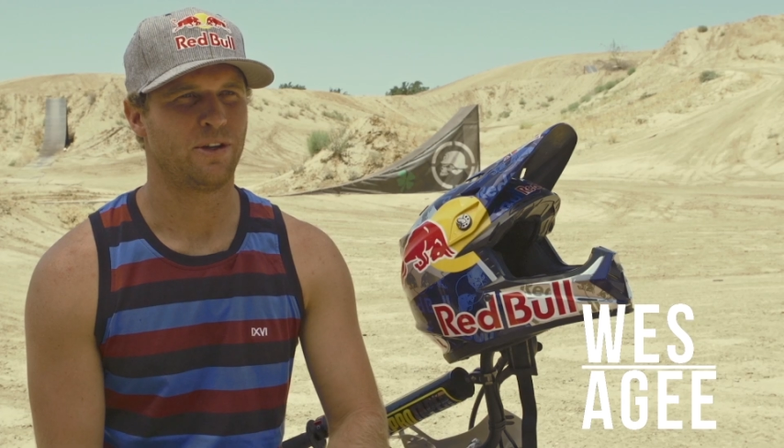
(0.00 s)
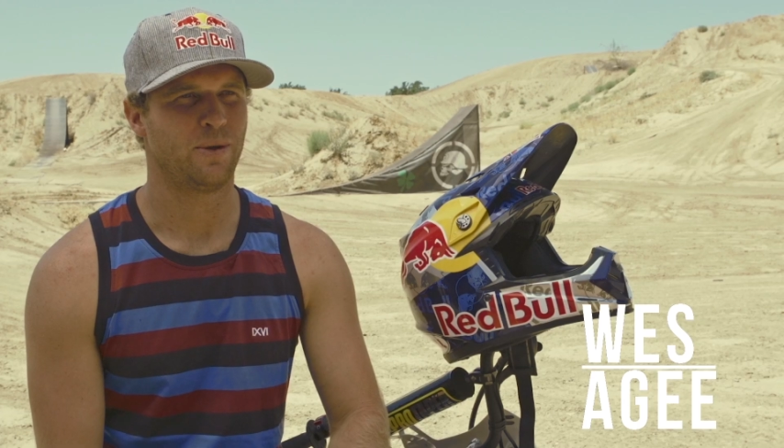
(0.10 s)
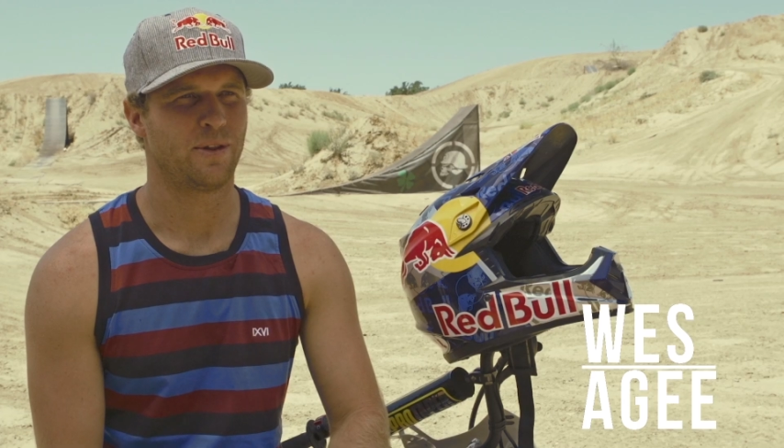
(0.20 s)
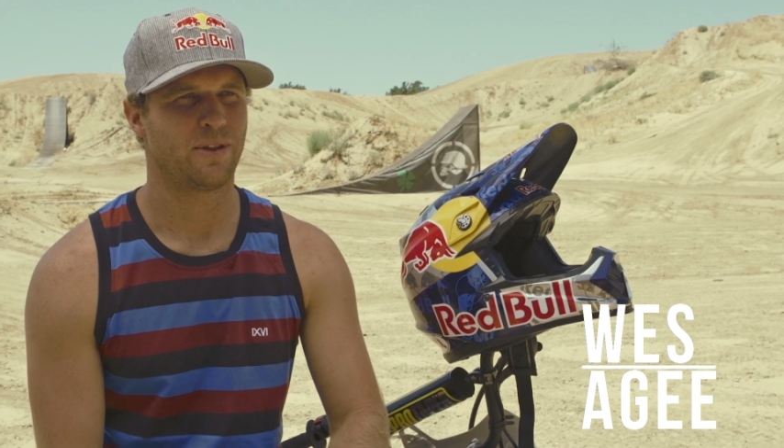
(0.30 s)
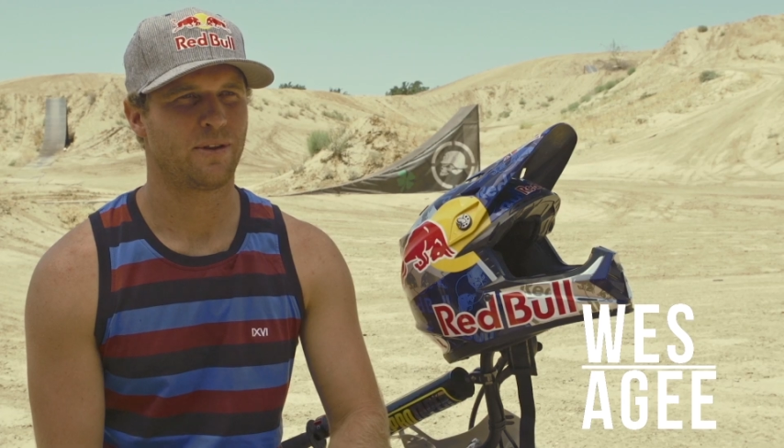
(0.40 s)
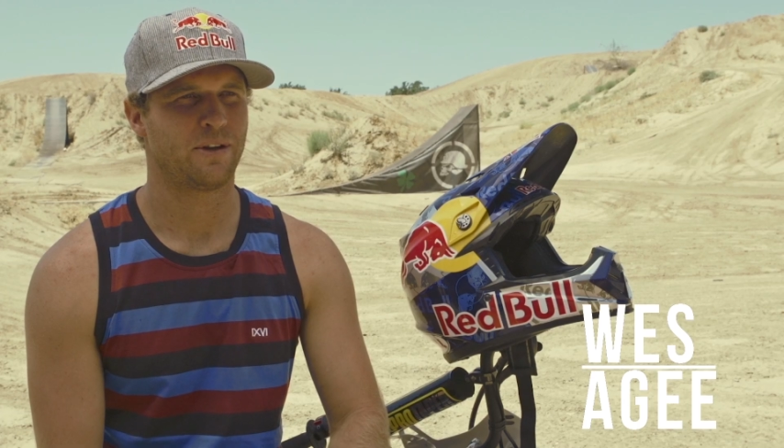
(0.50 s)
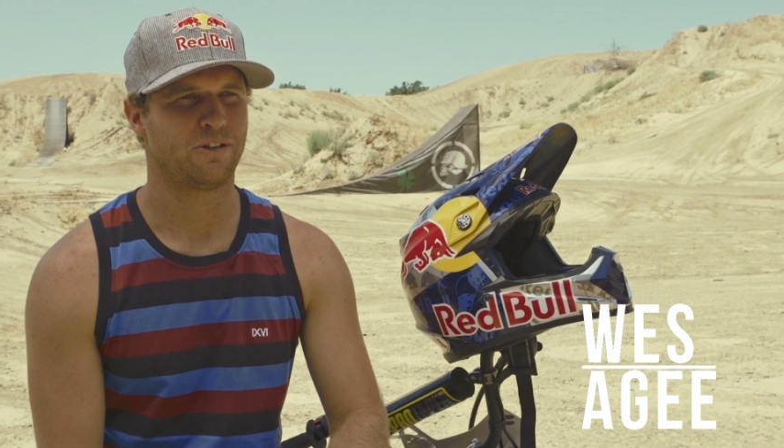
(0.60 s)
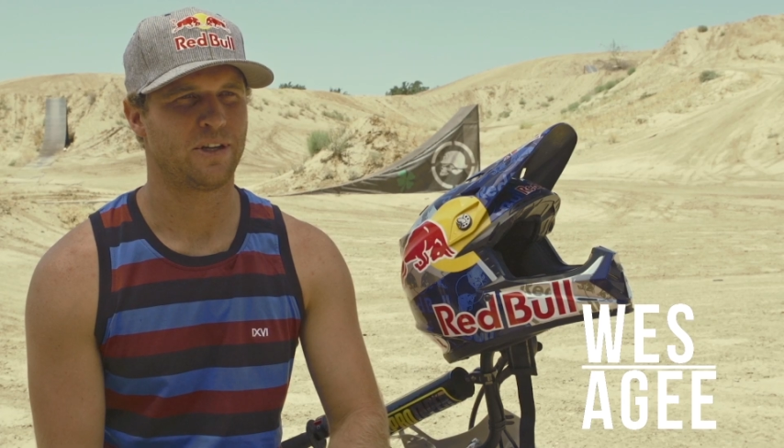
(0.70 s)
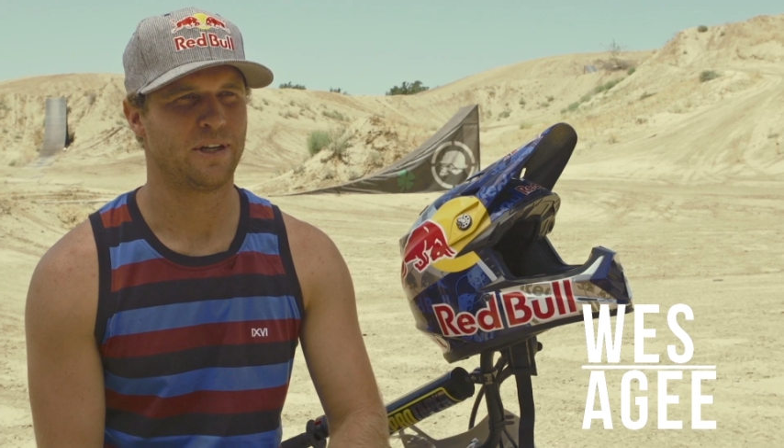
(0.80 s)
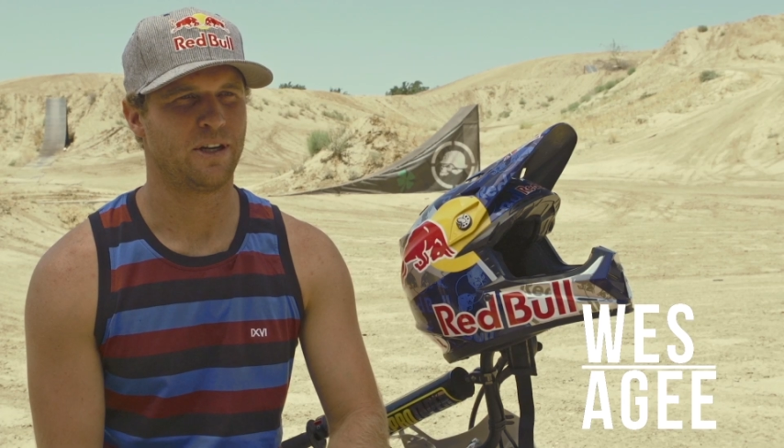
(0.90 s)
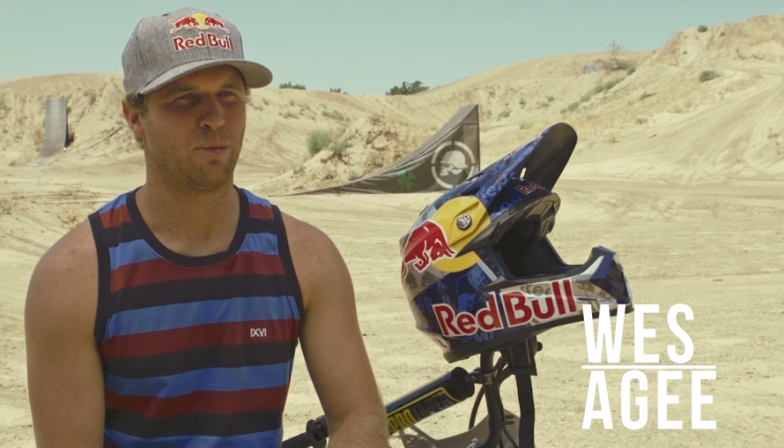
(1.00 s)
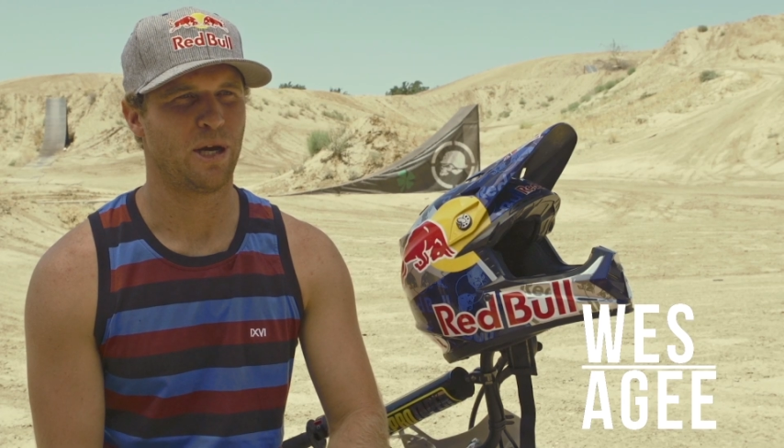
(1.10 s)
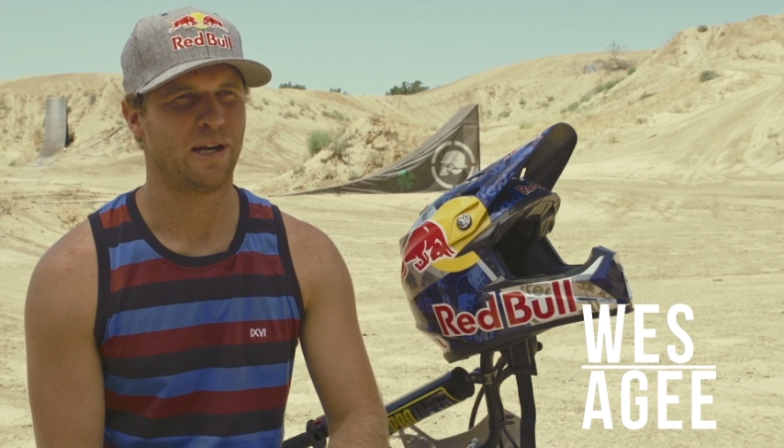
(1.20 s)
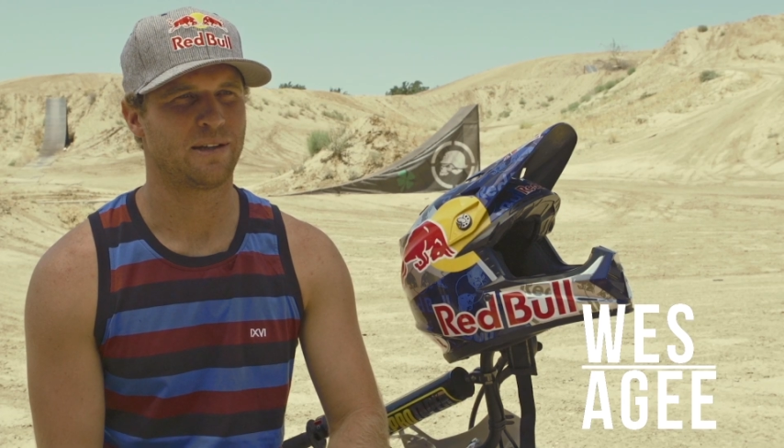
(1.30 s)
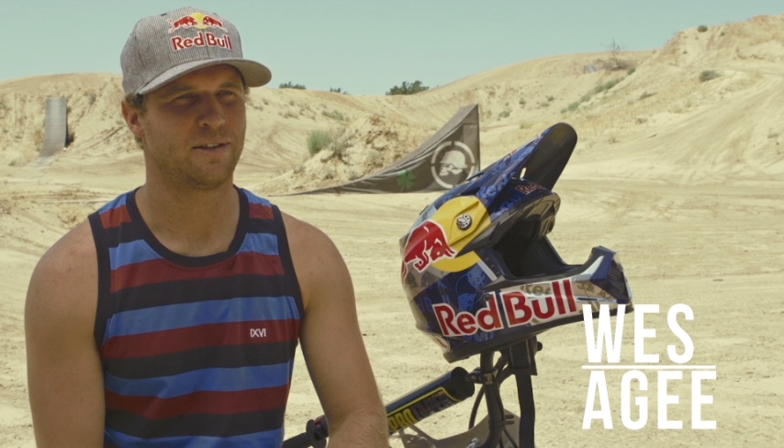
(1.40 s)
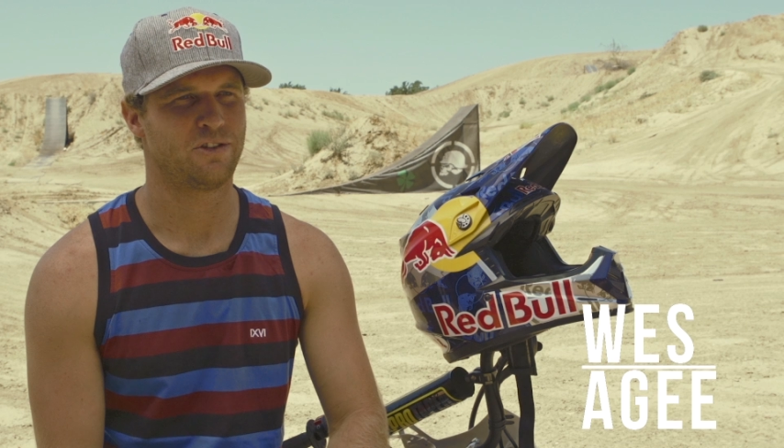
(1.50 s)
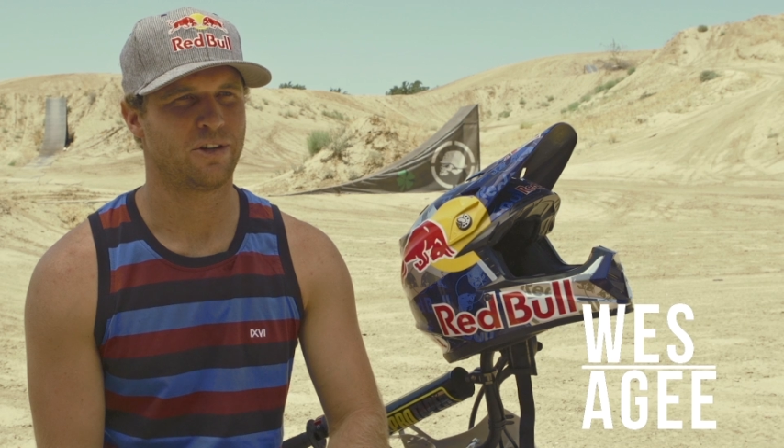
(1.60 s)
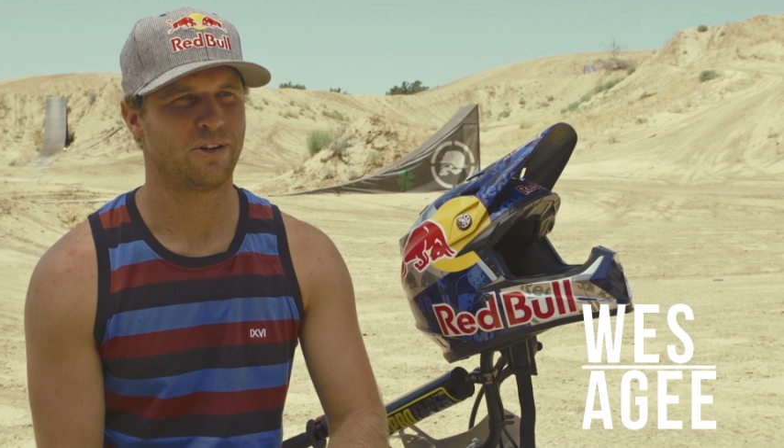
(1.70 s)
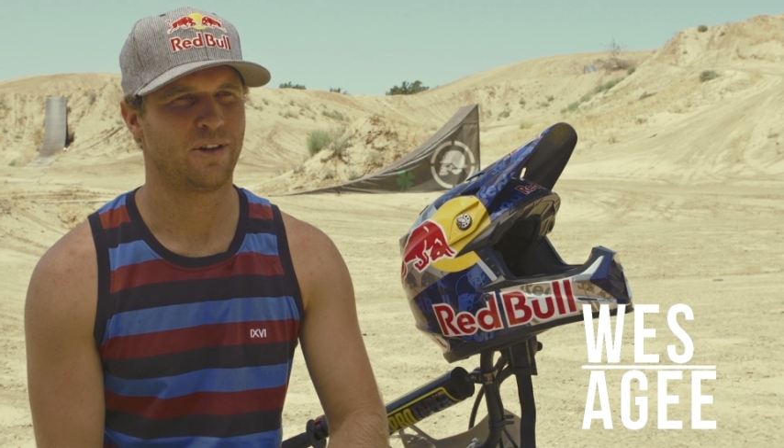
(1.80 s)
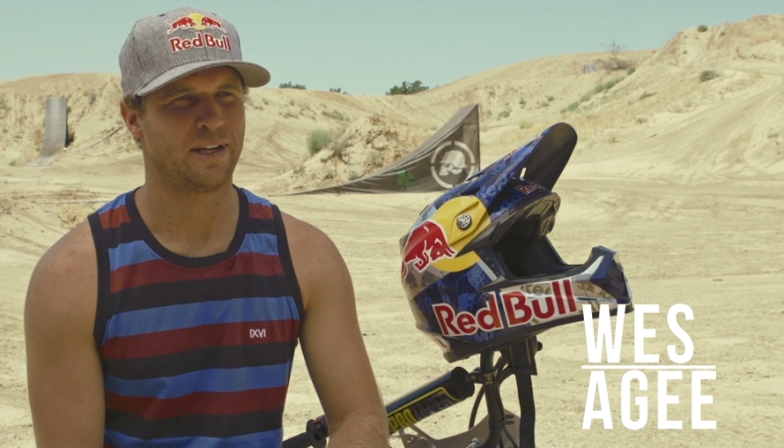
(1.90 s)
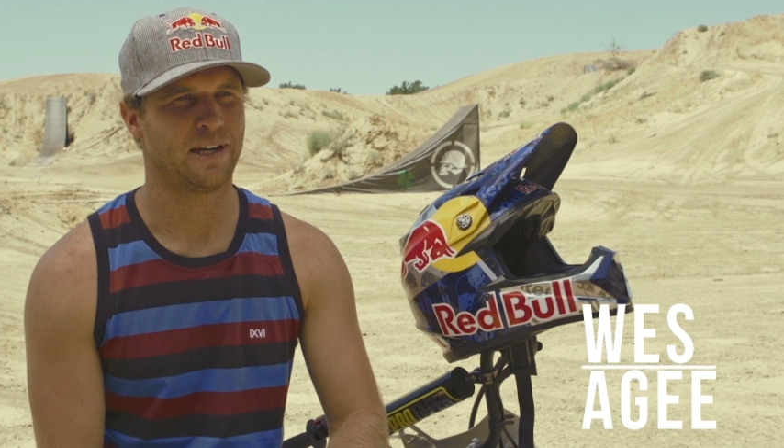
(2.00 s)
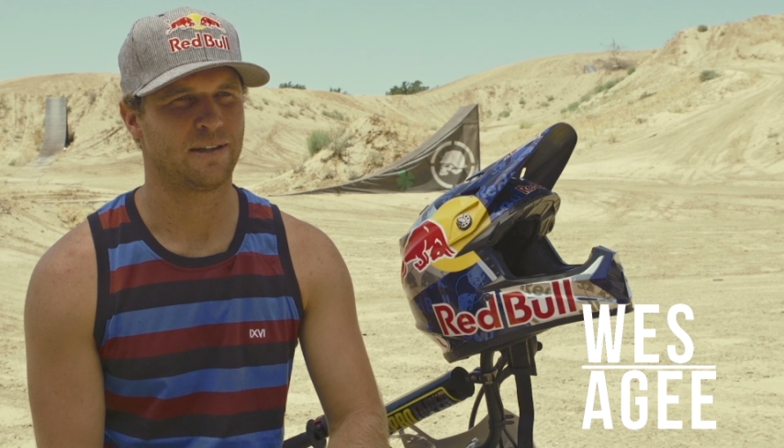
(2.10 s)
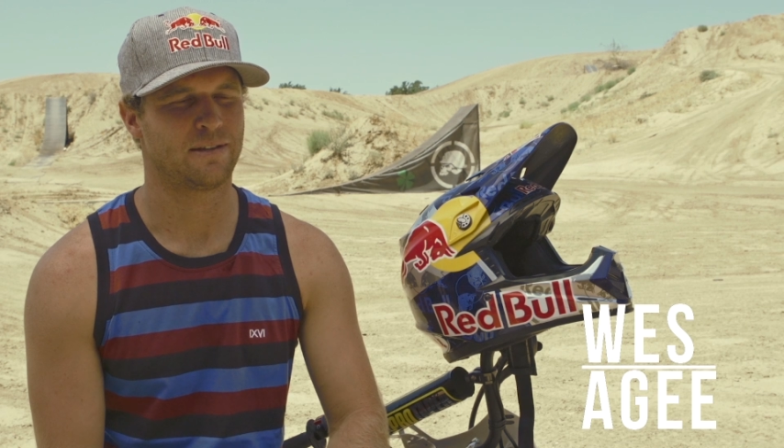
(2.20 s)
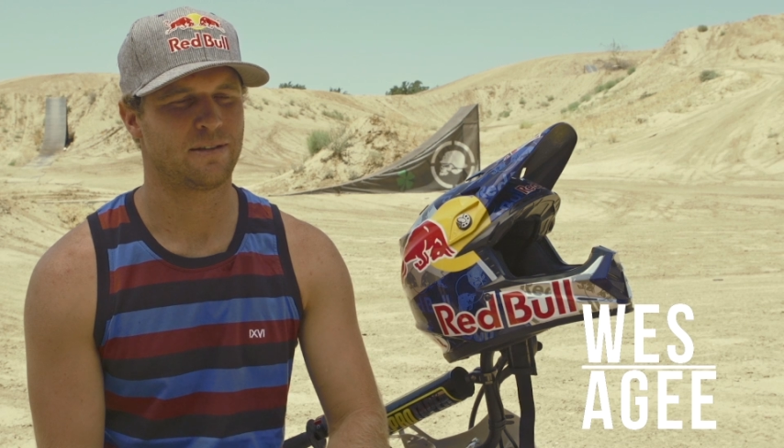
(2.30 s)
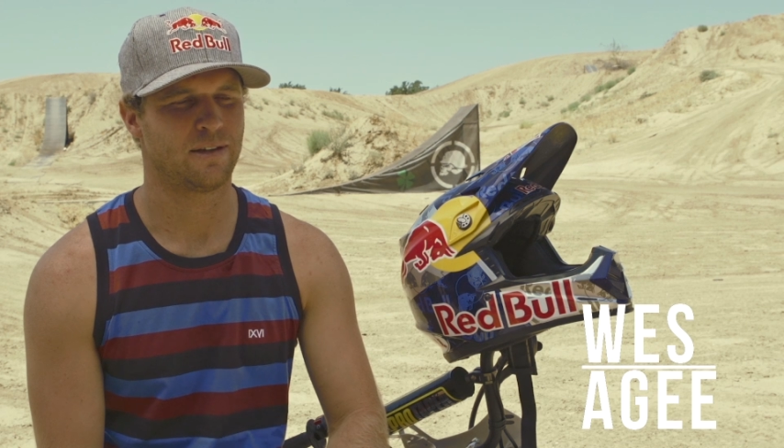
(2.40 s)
to do with just getting into bikes in general, I guess.